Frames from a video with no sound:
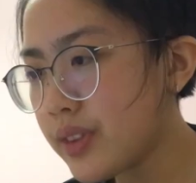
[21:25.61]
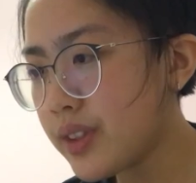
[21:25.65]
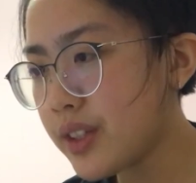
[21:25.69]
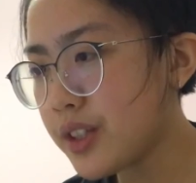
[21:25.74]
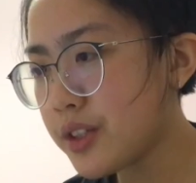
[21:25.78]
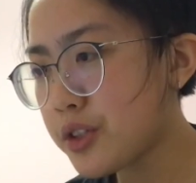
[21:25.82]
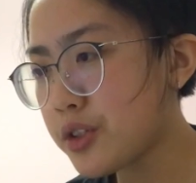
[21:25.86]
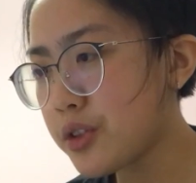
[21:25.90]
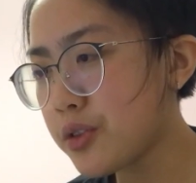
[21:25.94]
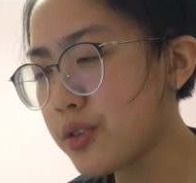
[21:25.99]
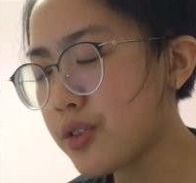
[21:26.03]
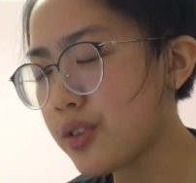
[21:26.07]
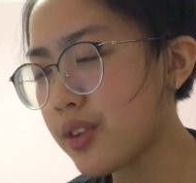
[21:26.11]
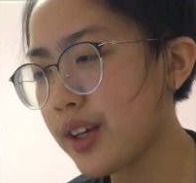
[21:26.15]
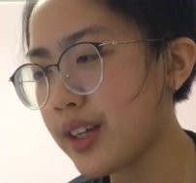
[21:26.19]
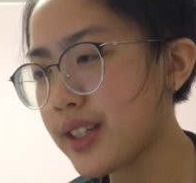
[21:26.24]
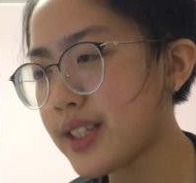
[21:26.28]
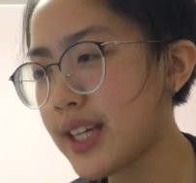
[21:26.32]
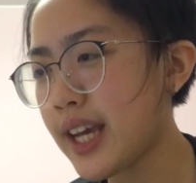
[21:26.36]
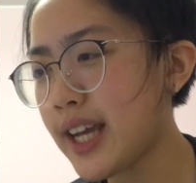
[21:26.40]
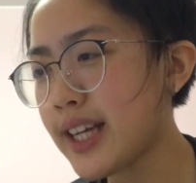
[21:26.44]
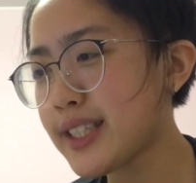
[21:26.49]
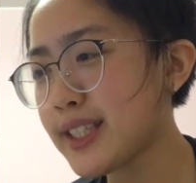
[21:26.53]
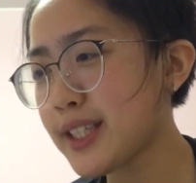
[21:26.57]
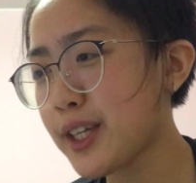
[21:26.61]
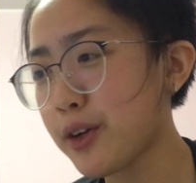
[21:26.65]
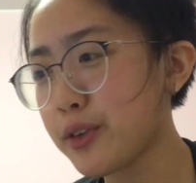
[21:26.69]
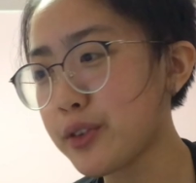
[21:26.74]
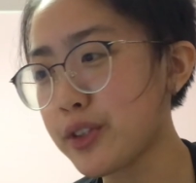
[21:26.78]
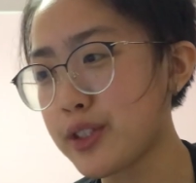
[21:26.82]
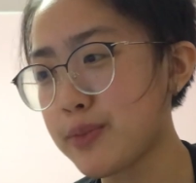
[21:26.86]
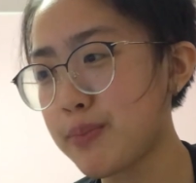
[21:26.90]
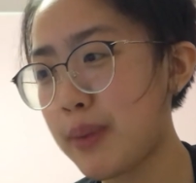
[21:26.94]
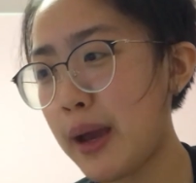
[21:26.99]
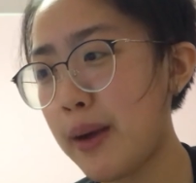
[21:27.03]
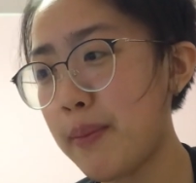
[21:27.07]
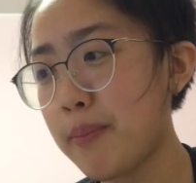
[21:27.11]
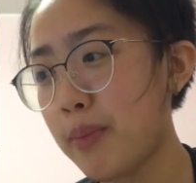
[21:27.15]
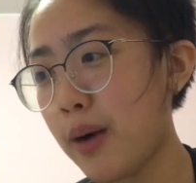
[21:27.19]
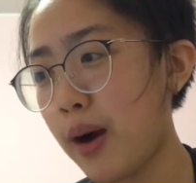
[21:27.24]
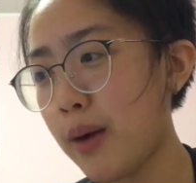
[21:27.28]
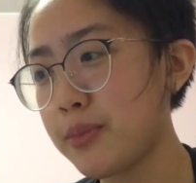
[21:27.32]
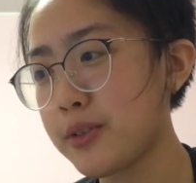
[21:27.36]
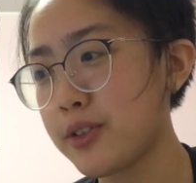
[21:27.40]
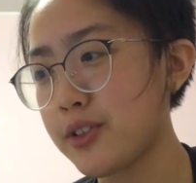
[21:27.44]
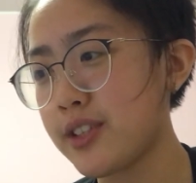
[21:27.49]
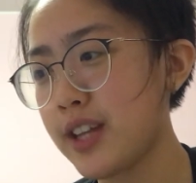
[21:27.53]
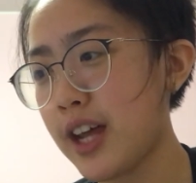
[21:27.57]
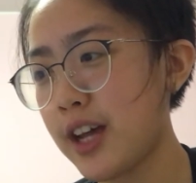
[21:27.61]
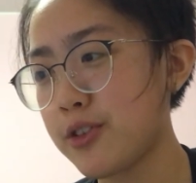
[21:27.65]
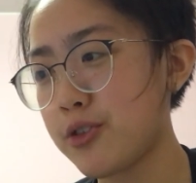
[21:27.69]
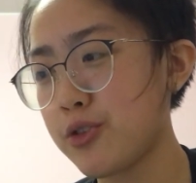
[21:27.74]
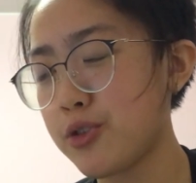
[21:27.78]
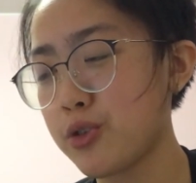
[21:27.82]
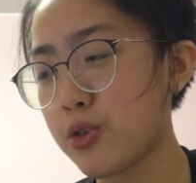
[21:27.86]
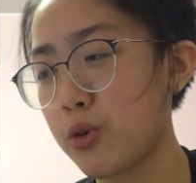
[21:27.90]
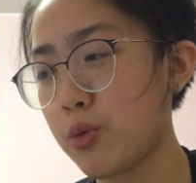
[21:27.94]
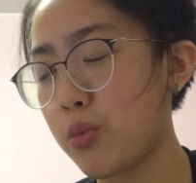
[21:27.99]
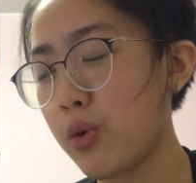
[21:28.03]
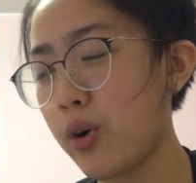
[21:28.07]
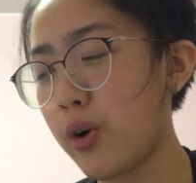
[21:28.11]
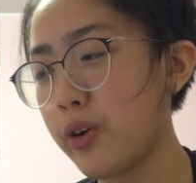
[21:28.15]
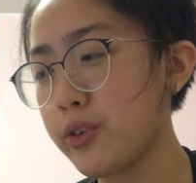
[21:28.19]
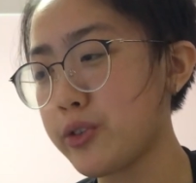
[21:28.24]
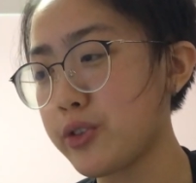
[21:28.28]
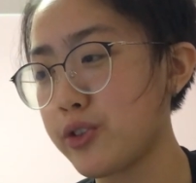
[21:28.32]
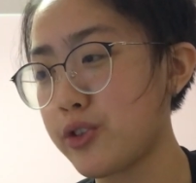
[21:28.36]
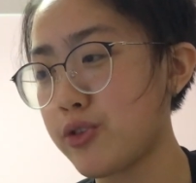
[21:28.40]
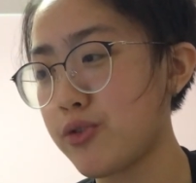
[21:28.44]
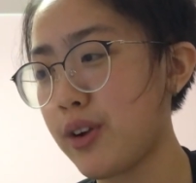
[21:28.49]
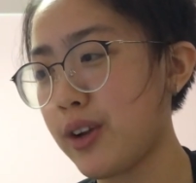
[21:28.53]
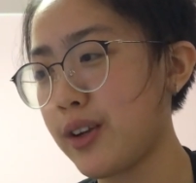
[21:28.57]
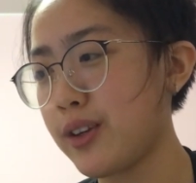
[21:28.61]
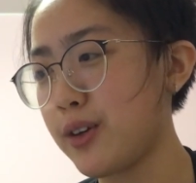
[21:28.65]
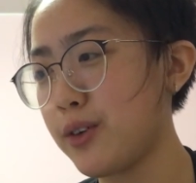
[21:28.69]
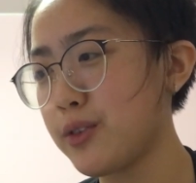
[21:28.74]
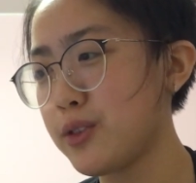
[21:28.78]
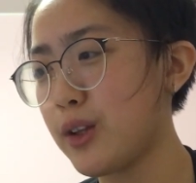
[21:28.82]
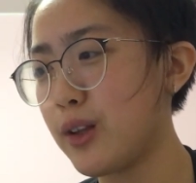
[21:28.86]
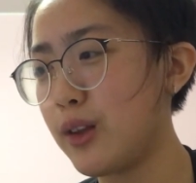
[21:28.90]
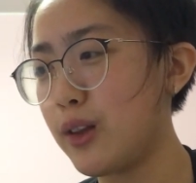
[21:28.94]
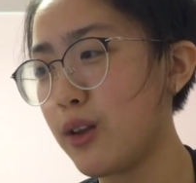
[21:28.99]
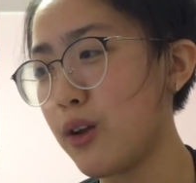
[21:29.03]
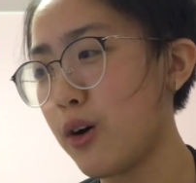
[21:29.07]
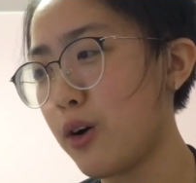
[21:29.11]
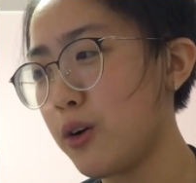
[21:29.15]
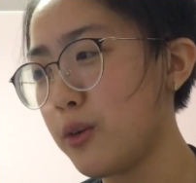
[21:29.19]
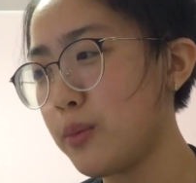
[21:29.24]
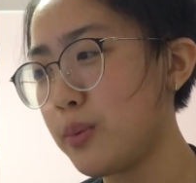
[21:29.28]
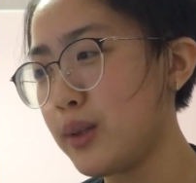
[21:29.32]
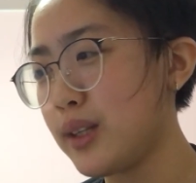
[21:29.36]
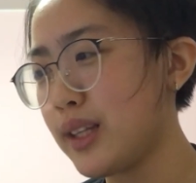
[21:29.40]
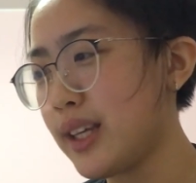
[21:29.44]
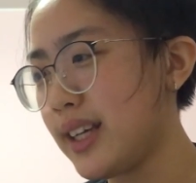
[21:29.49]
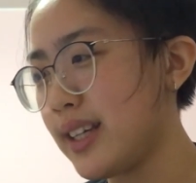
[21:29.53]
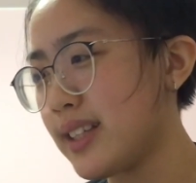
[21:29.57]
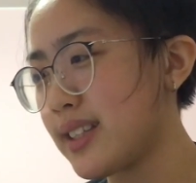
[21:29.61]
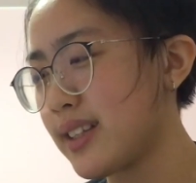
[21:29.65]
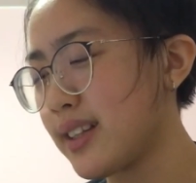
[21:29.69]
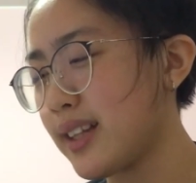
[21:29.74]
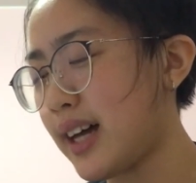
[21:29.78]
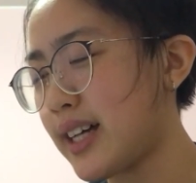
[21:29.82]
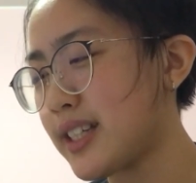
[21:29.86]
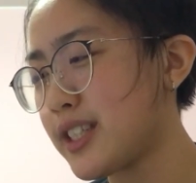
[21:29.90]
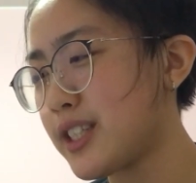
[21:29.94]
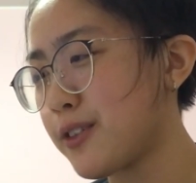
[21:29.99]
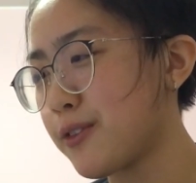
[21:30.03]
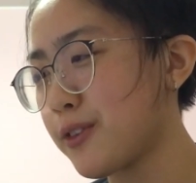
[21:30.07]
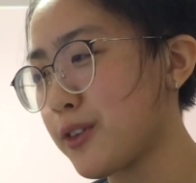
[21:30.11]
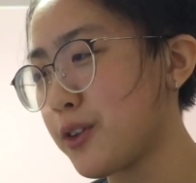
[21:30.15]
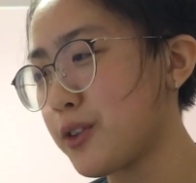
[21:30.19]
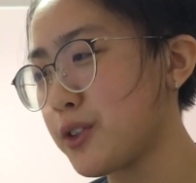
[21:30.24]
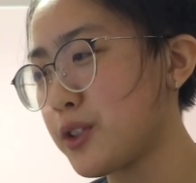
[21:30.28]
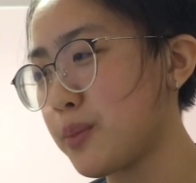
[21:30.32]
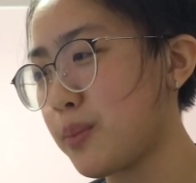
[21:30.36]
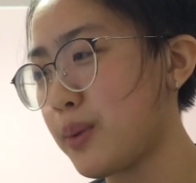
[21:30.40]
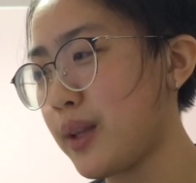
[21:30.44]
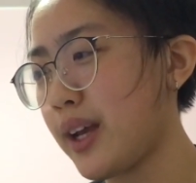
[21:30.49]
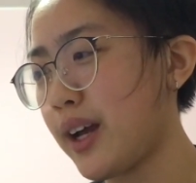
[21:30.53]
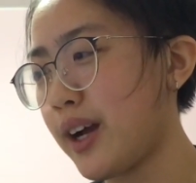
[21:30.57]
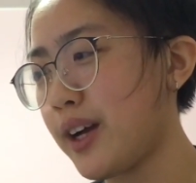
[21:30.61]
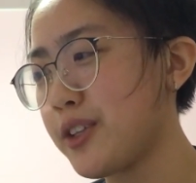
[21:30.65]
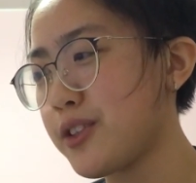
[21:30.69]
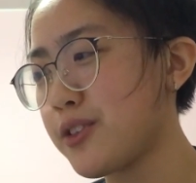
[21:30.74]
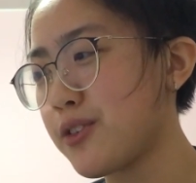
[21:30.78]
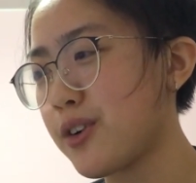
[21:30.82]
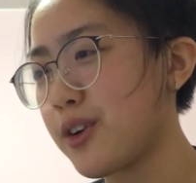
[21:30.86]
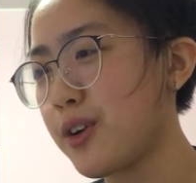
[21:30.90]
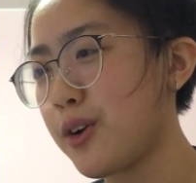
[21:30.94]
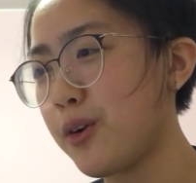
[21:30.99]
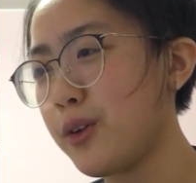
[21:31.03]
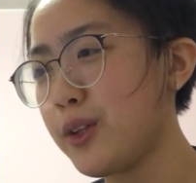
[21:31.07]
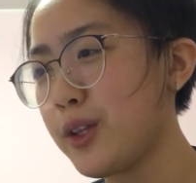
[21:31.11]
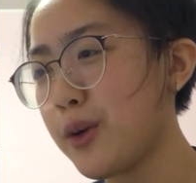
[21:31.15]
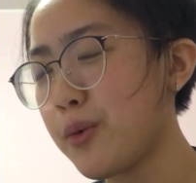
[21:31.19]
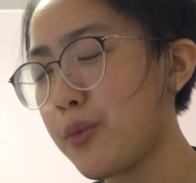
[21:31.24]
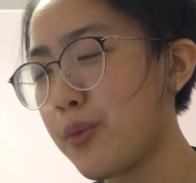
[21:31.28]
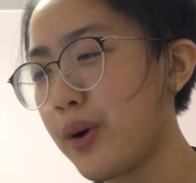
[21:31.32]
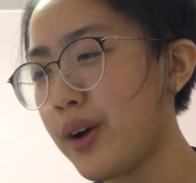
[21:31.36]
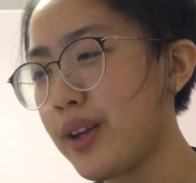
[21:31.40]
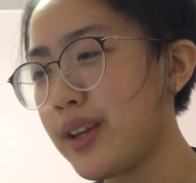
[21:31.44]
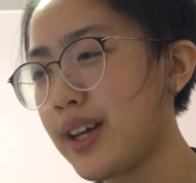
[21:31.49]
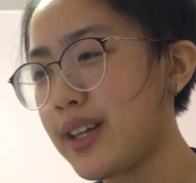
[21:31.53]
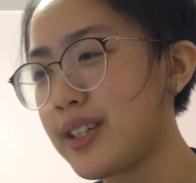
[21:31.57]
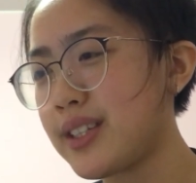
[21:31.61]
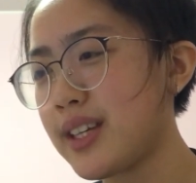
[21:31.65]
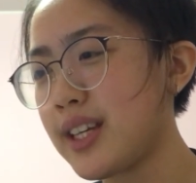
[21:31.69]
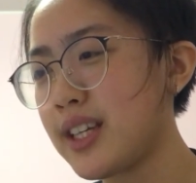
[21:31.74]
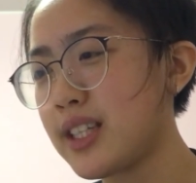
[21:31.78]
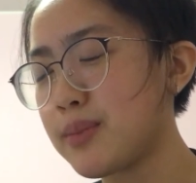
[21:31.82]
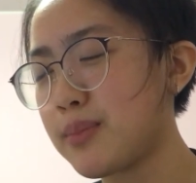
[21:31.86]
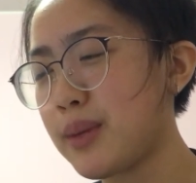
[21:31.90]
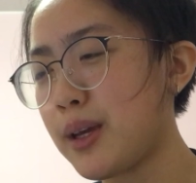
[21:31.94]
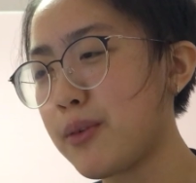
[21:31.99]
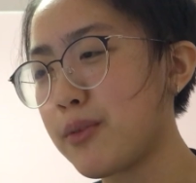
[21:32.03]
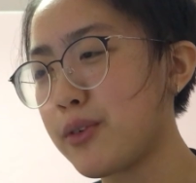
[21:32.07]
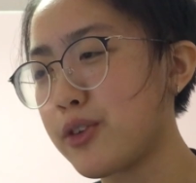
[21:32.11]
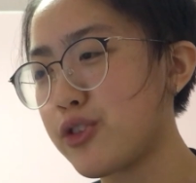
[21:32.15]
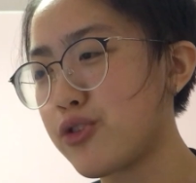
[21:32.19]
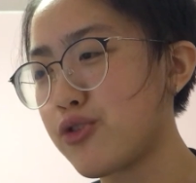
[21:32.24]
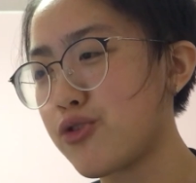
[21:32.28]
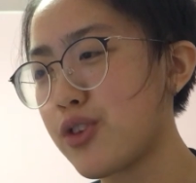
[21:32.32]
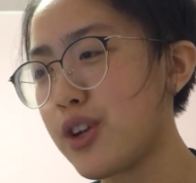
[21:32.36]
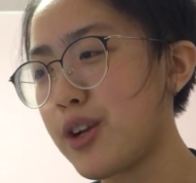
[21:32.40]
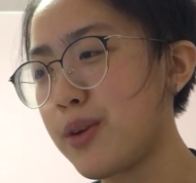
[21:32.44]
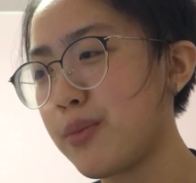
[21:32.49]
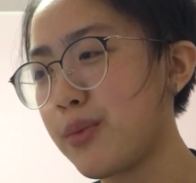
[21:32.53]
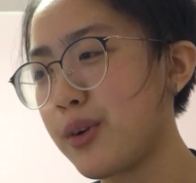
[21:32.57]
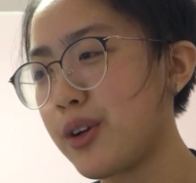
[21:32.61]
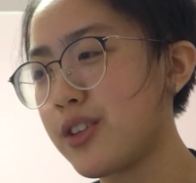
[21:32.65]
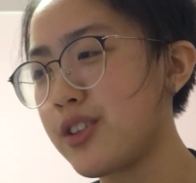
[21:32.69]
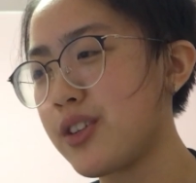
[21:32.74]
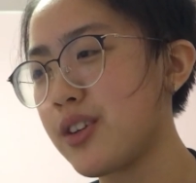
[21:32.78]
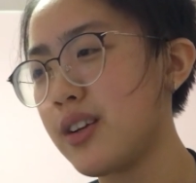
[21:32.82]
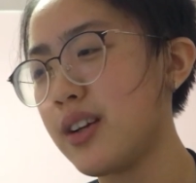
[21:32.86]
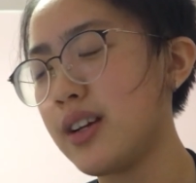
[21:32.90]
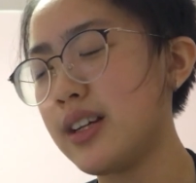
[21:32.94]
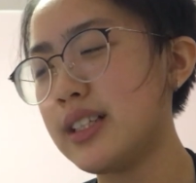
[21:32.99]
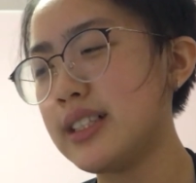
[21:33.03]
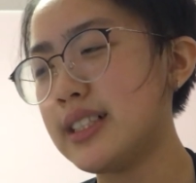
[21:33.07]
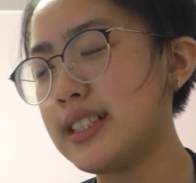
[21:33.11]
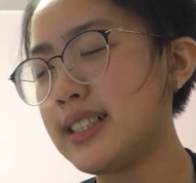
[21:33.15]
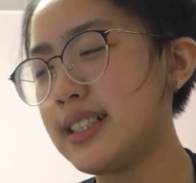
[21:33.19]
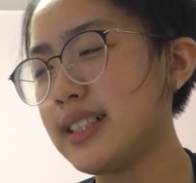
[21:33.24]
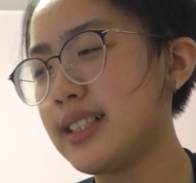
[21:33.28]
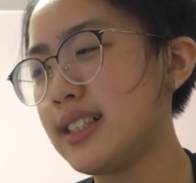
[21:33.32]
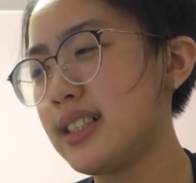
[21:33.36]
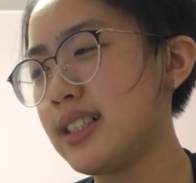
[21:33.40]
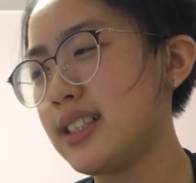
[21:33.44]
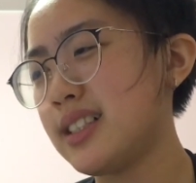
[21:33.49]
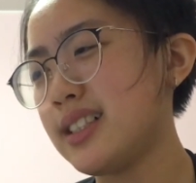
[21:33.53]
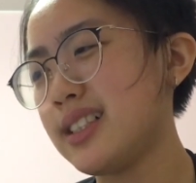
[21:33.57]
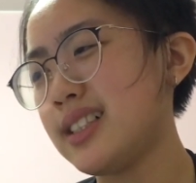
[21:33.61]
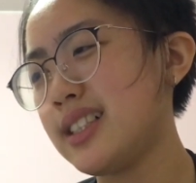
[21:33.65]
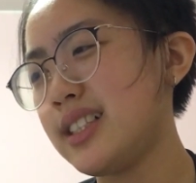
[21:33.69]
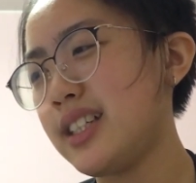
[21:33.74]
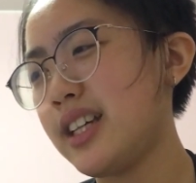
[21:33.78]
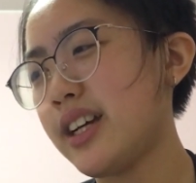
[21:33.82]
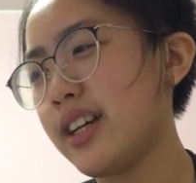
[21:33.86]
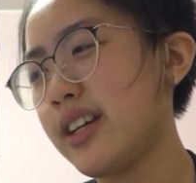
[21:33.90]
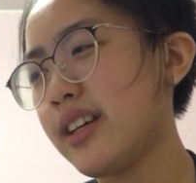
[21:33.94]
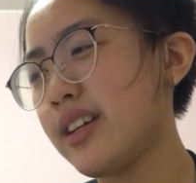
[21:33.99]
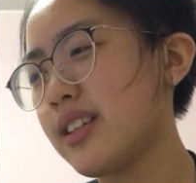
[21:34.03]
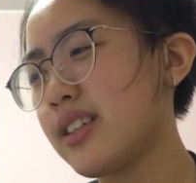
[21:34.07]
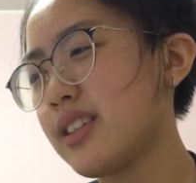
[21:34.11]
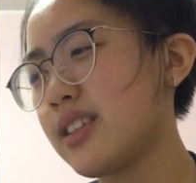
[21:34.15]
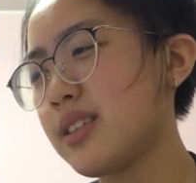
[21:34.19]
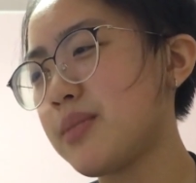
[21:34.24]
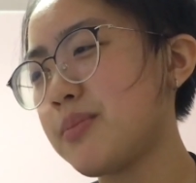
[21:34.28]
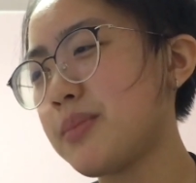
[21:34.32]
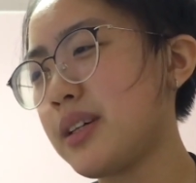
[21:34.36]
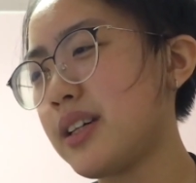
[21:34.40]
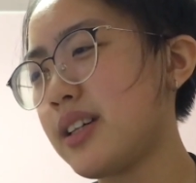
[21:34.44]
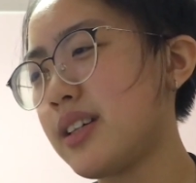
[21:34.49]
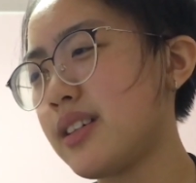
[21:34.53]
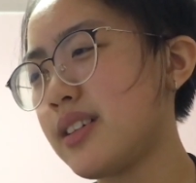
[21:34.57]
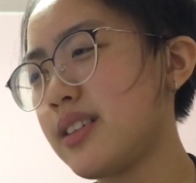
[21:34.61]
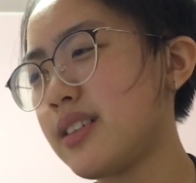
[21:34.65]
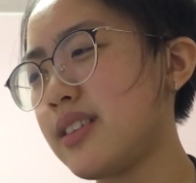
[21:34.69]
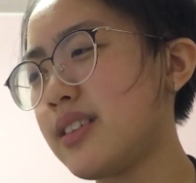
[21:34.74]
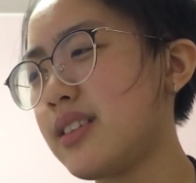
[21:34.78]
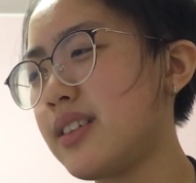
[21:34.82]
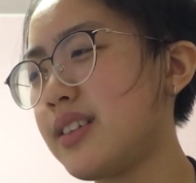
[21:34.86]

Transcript: This dude's like, take skill to spam bombs or statues or walls or string notes. Oh lol, please, the last difficult to play Hunter and only one that T's mate was Dream, which... Yikes, man.